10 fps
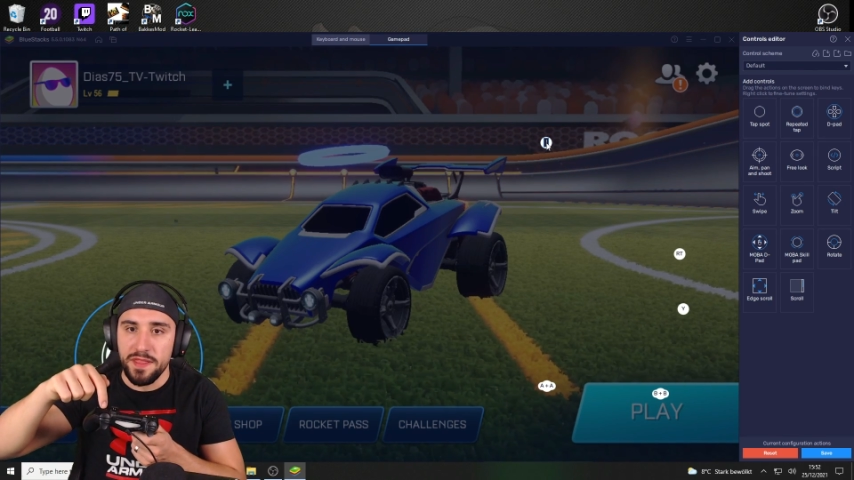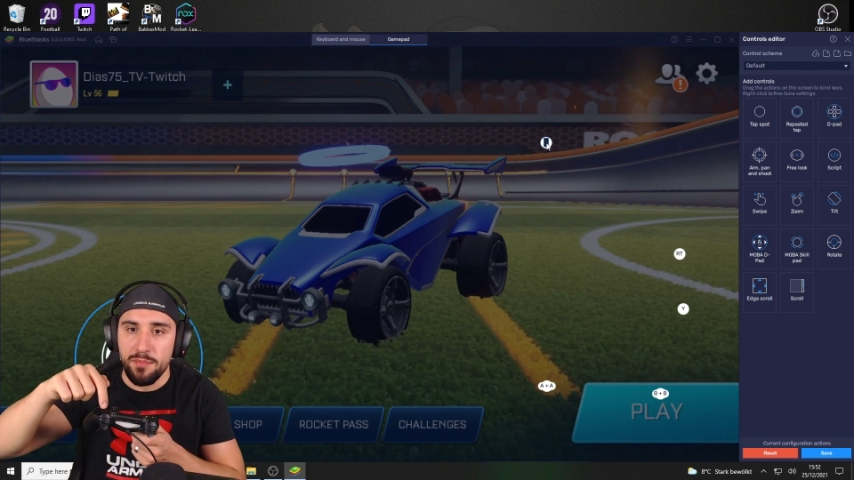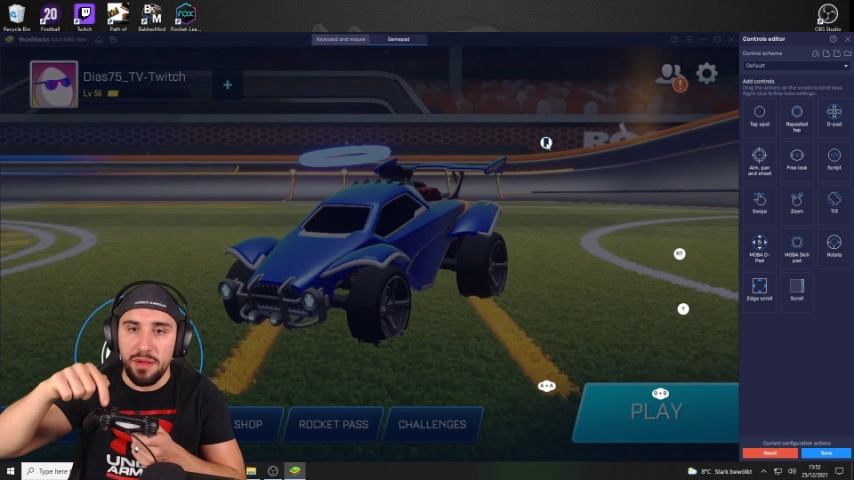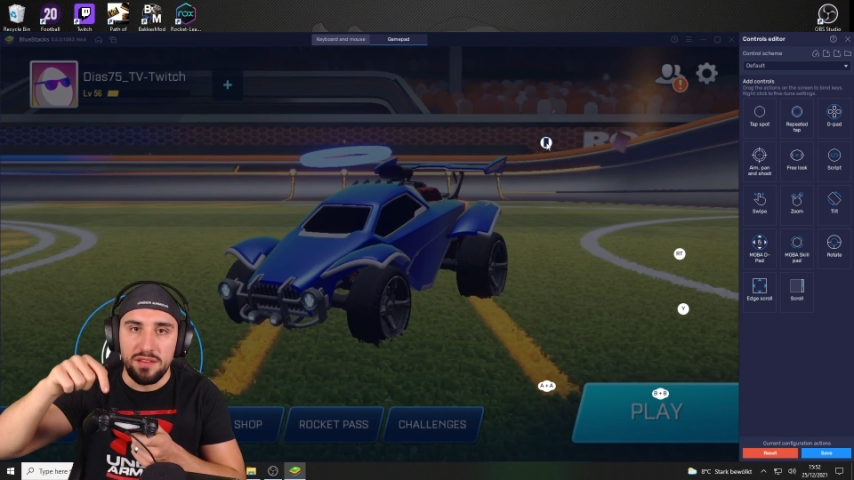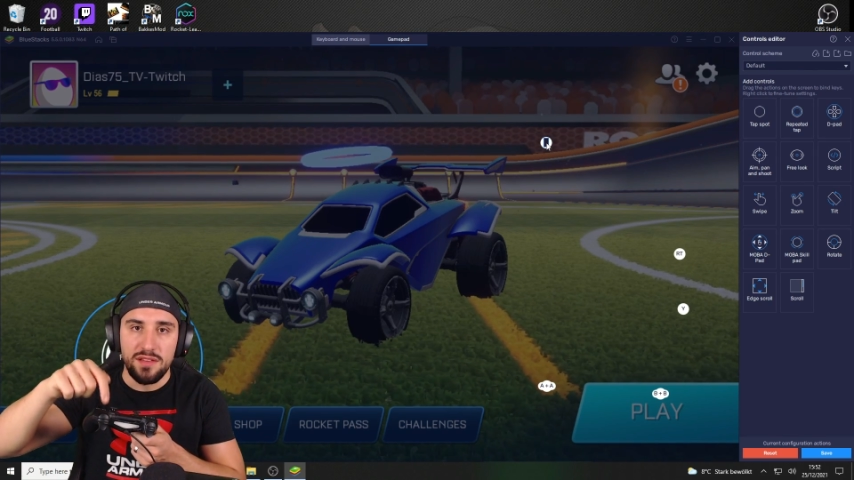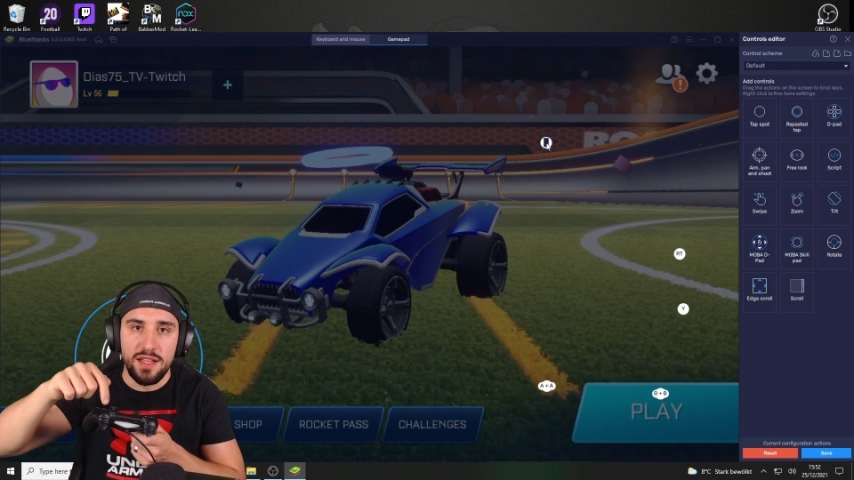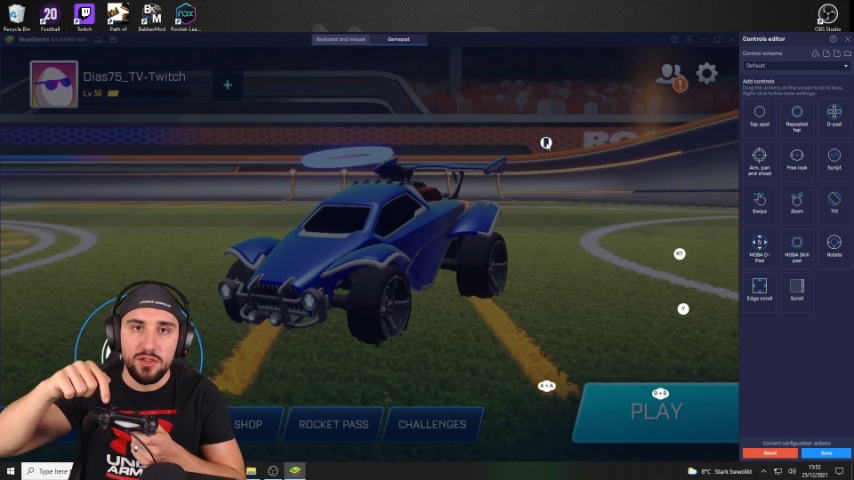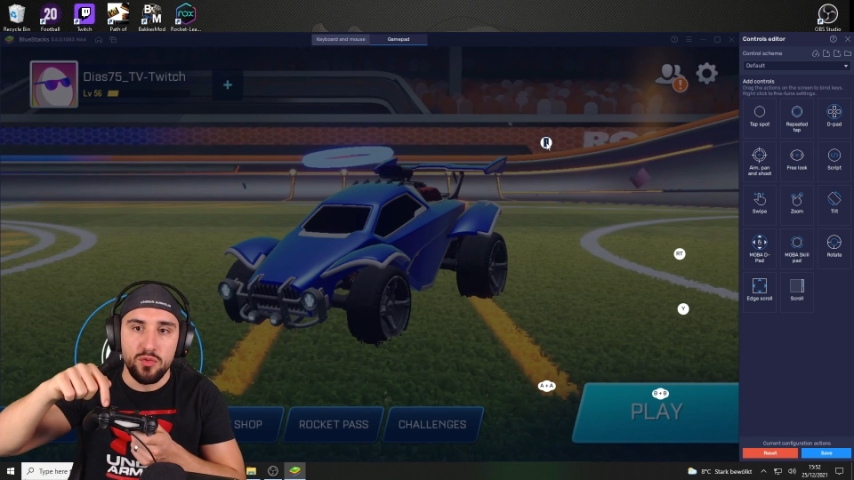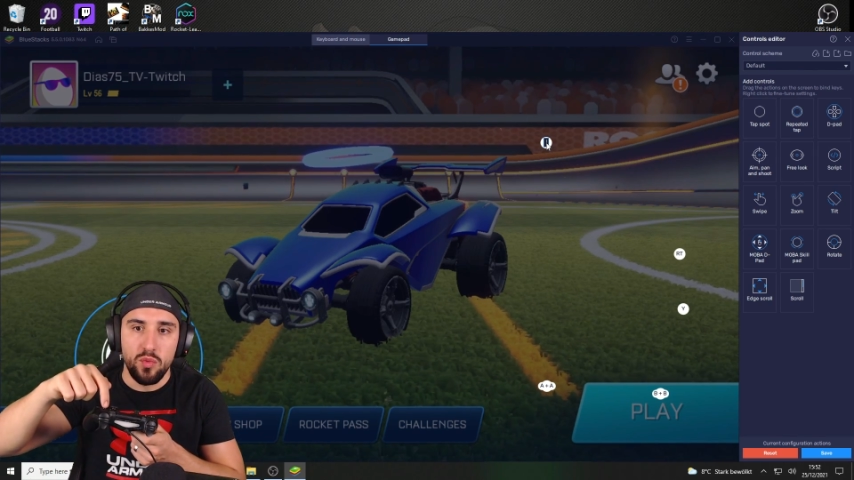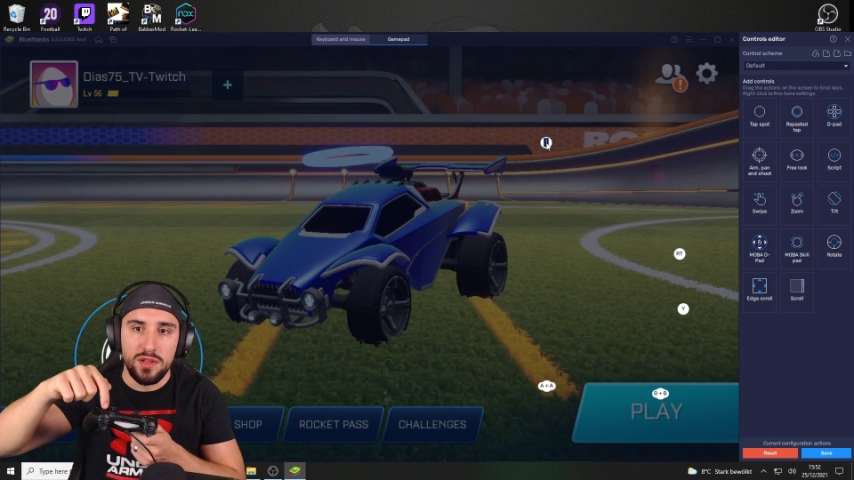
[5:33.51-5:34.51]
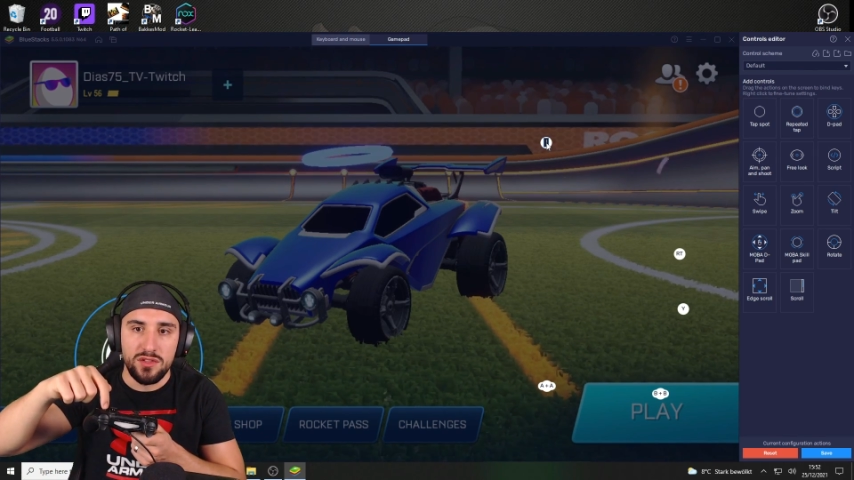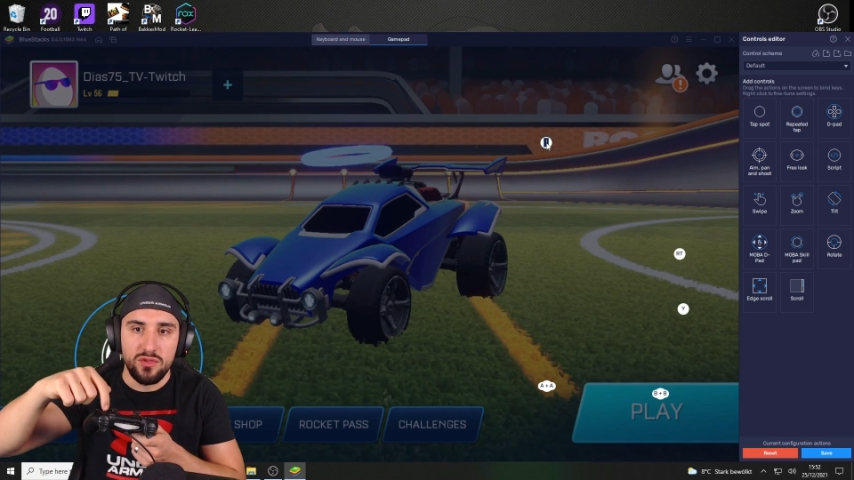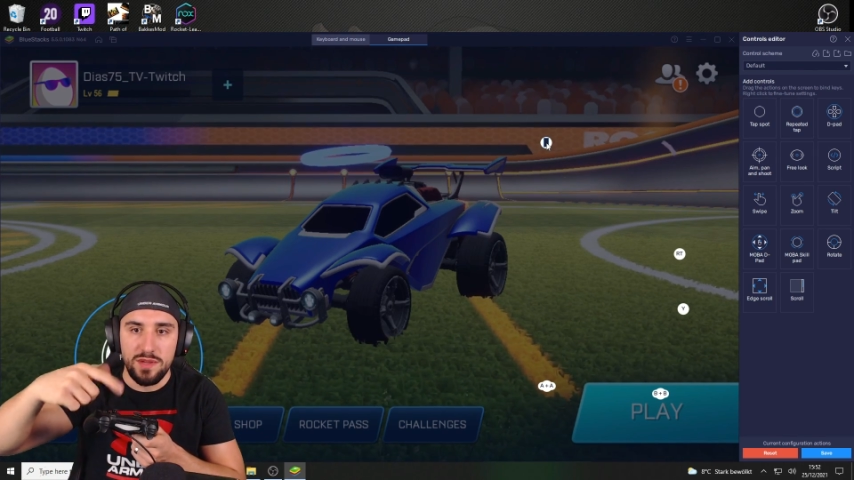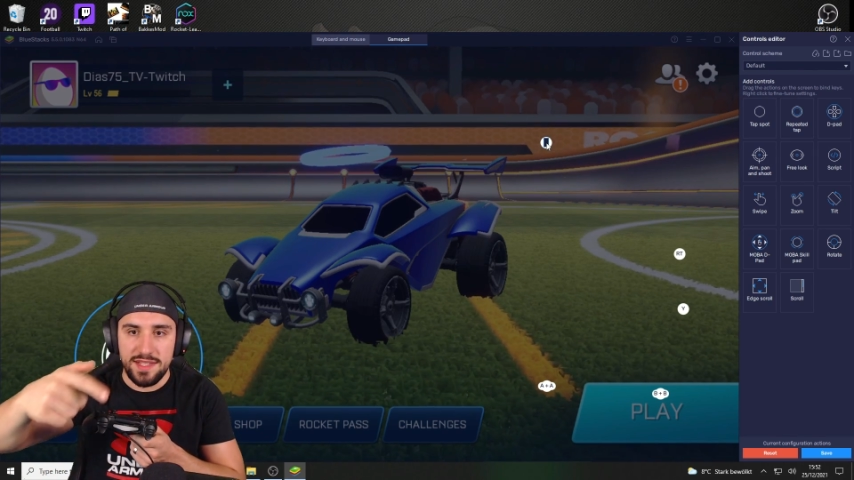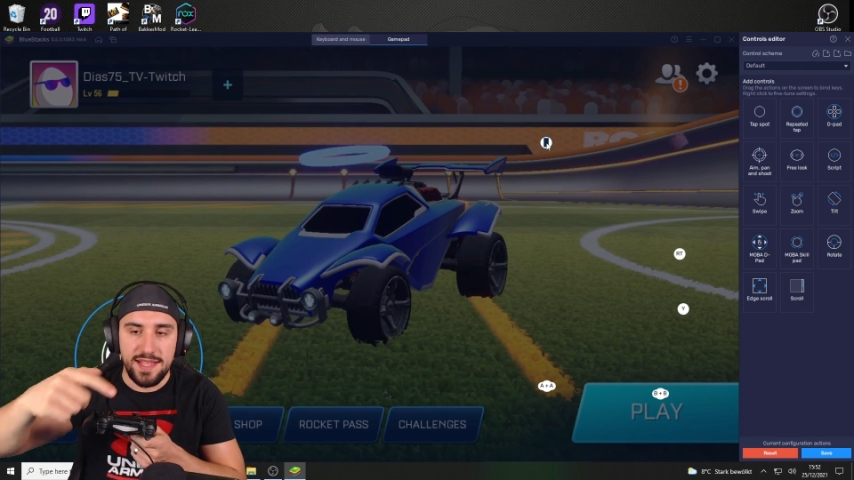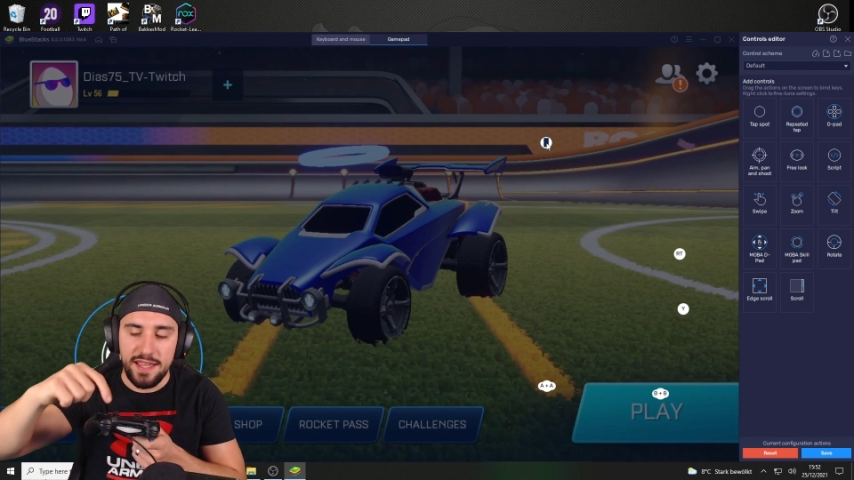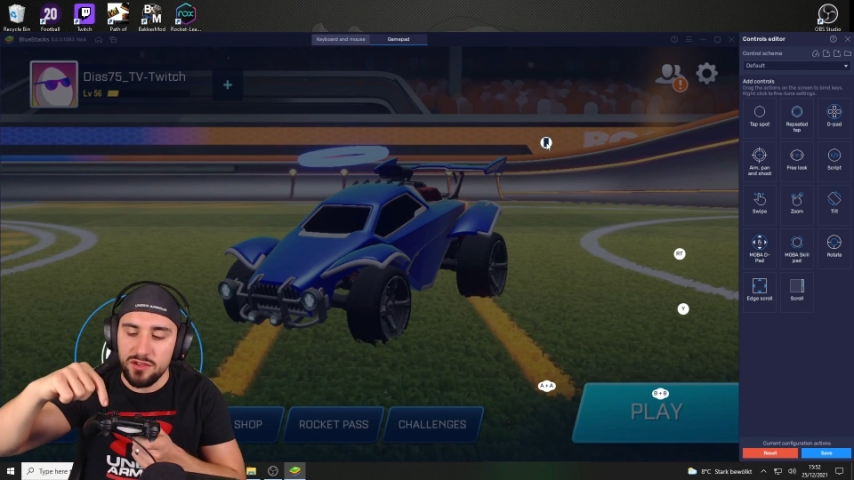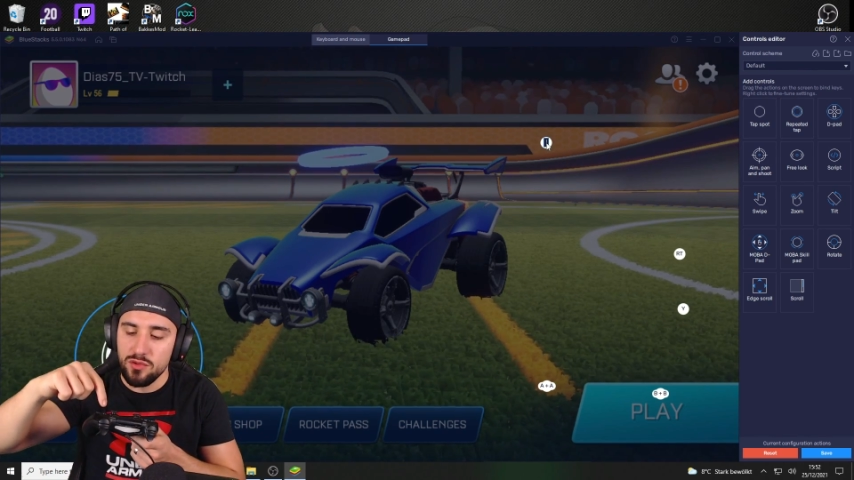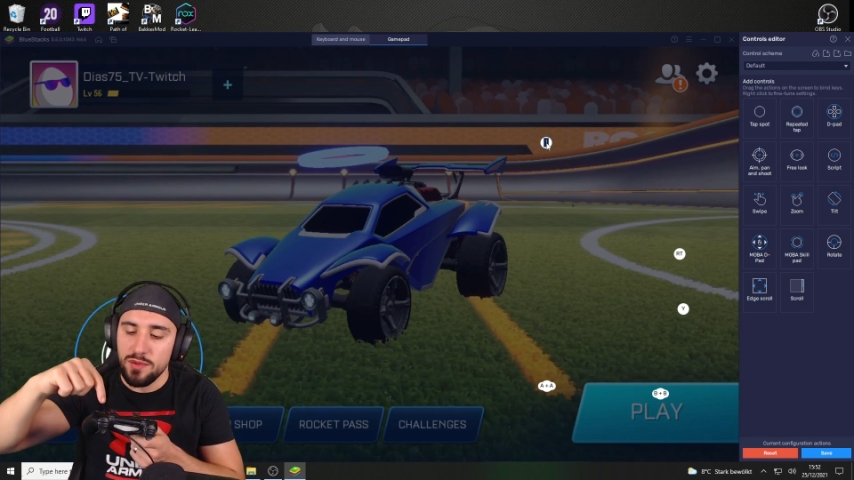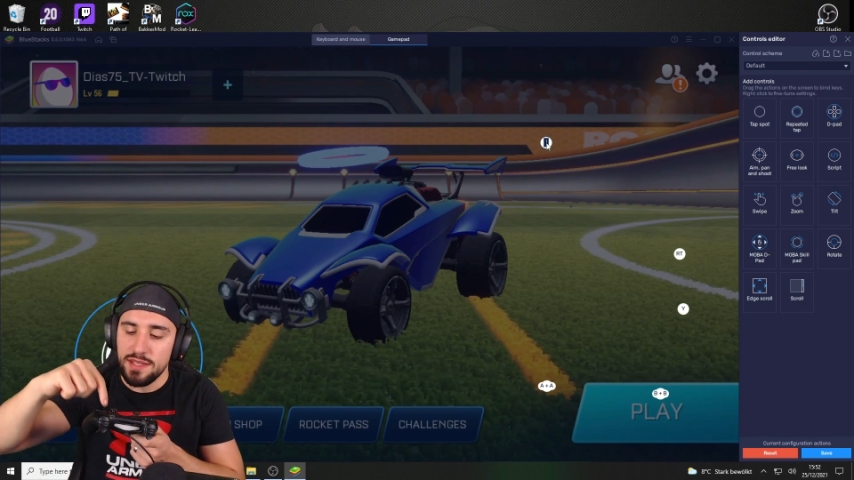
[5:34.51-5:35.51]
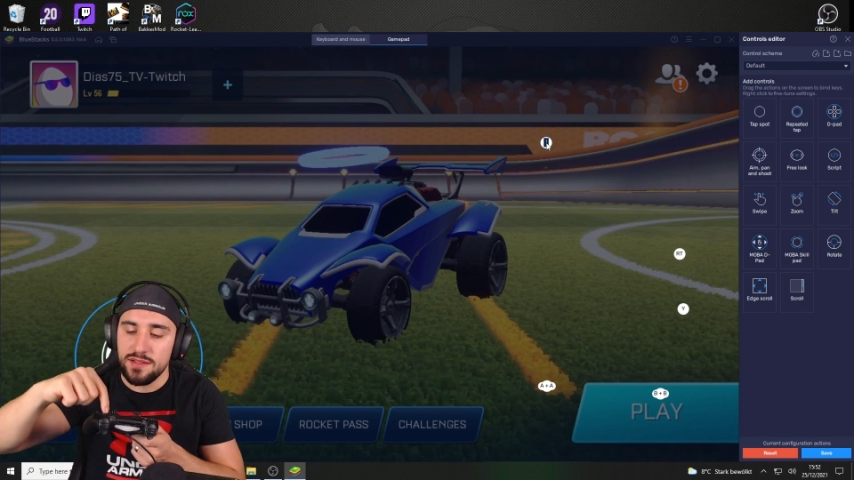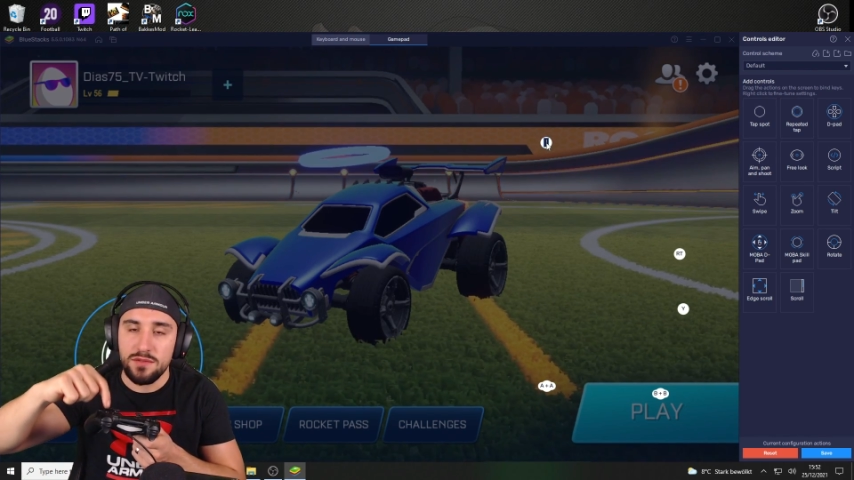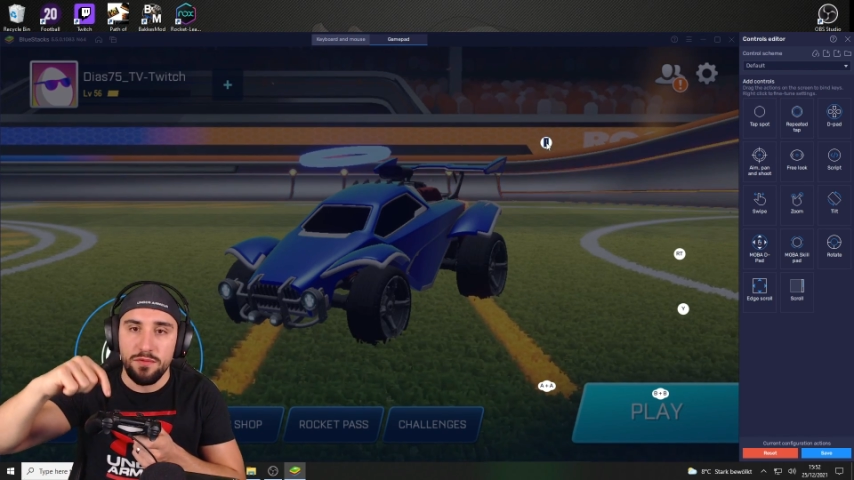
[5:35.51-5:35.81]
the button that you want to assign to it